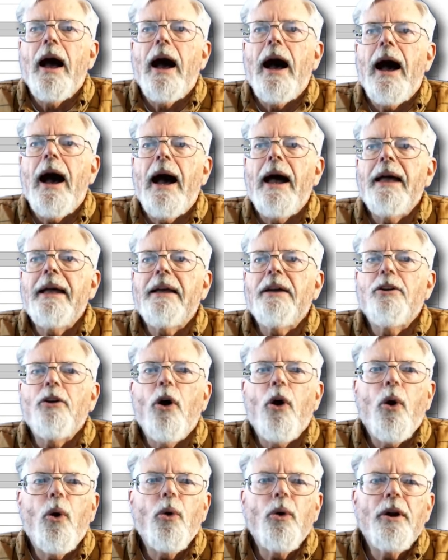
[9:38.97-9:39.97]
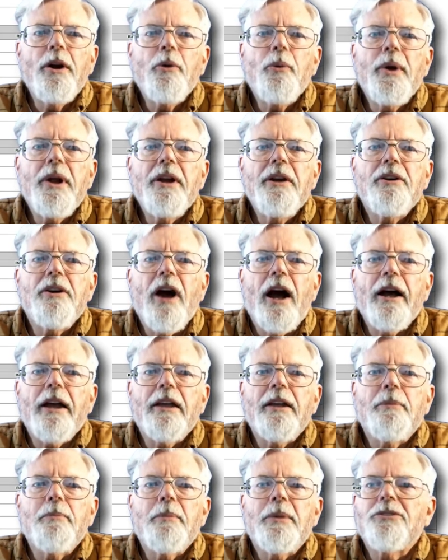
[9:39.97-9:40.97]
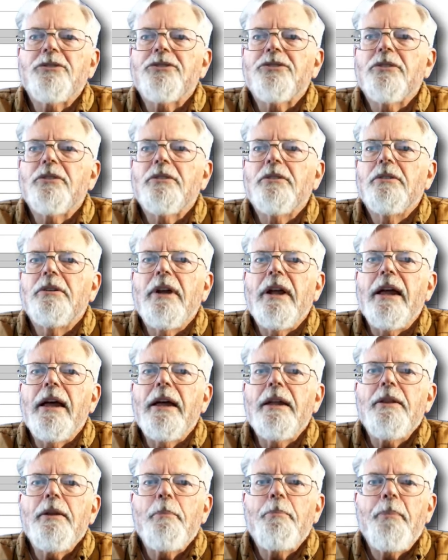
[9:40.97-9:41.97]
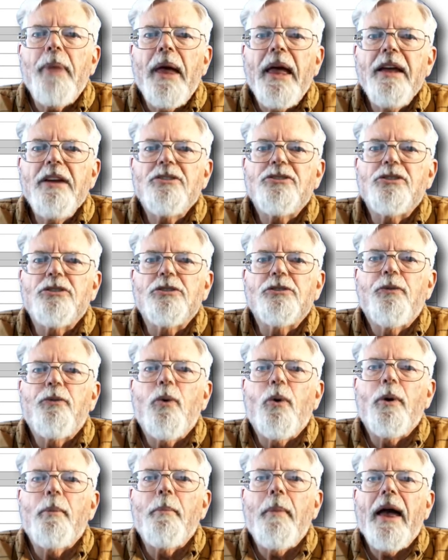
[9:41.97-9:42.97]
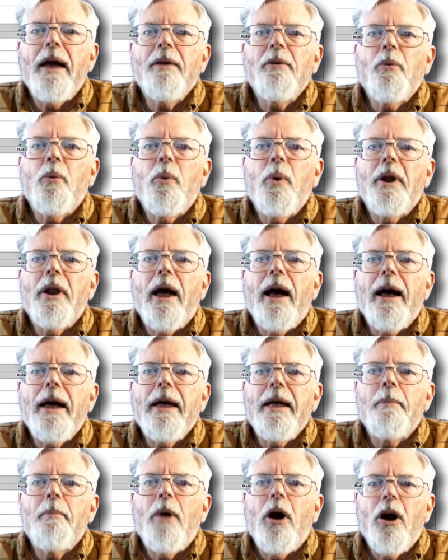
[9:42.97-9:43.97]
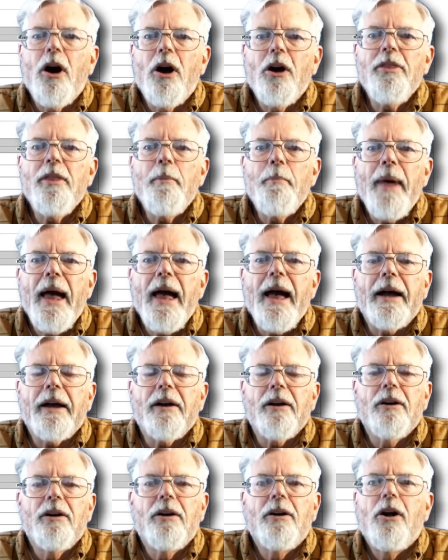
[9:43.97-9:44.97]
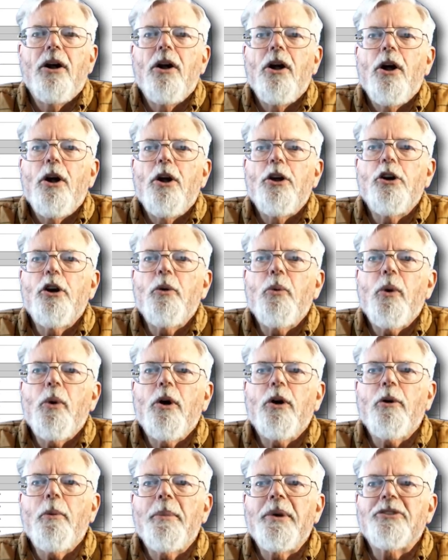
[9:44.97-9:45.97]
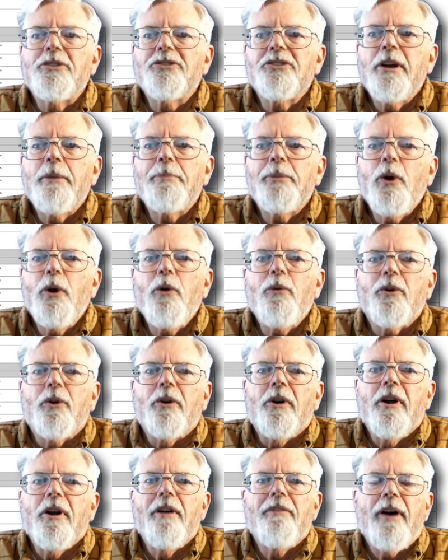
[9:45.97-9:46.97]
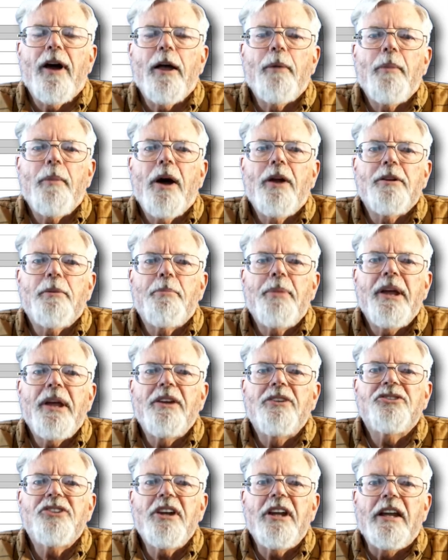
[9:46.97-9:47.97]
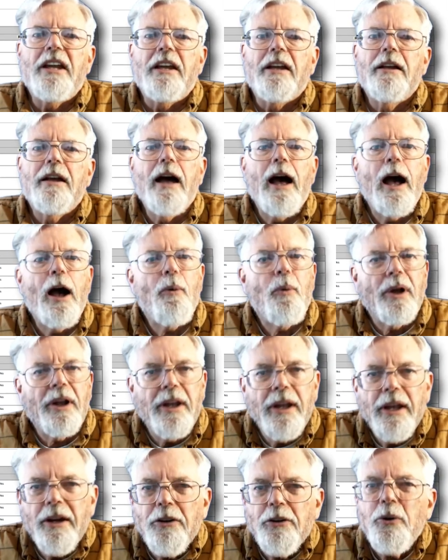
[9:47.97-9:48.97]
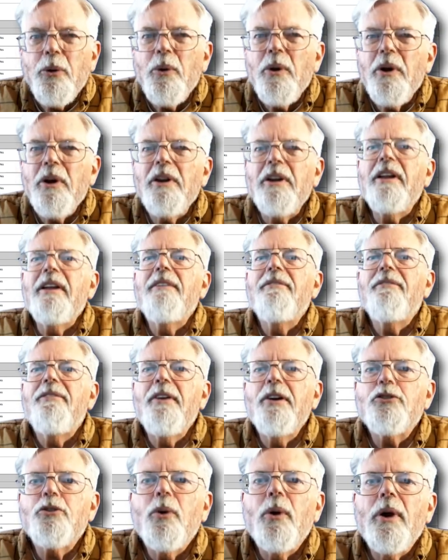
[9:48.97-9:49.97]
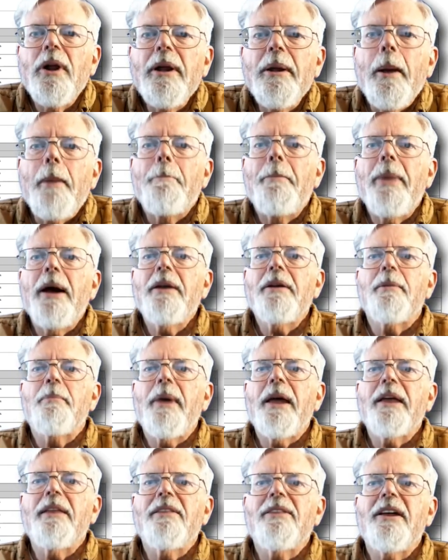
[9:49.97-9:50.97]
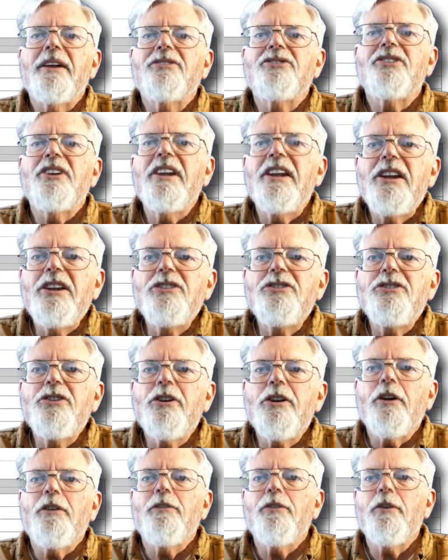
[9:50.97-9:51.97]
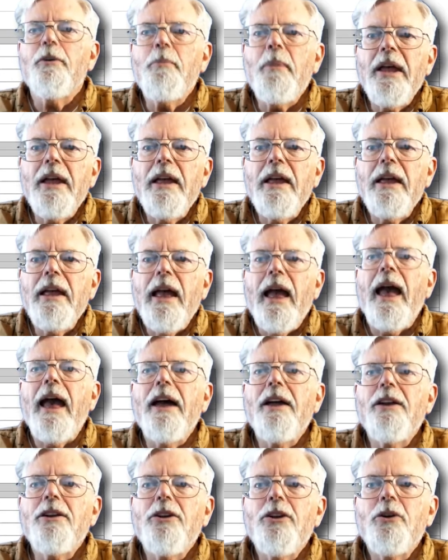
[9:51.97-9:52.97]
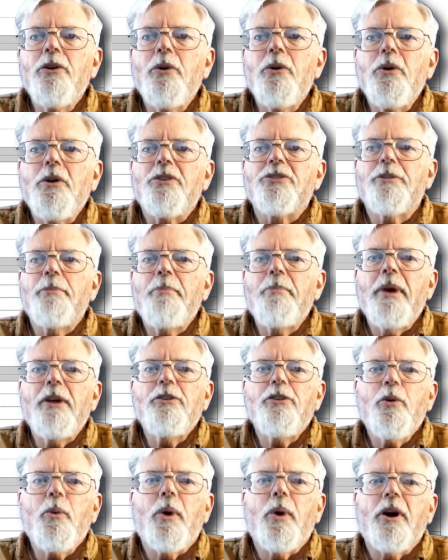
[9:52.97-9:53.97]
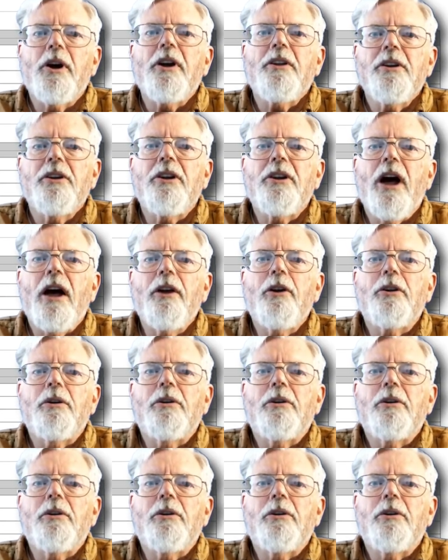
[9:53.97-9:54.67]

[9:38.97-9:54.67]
I can only read documents in the Pages format when I am on the Mac. Your work will be skipped over if I am on the PC. I will get to it eventually, but to make things easier for me and you, submit your work in the .doc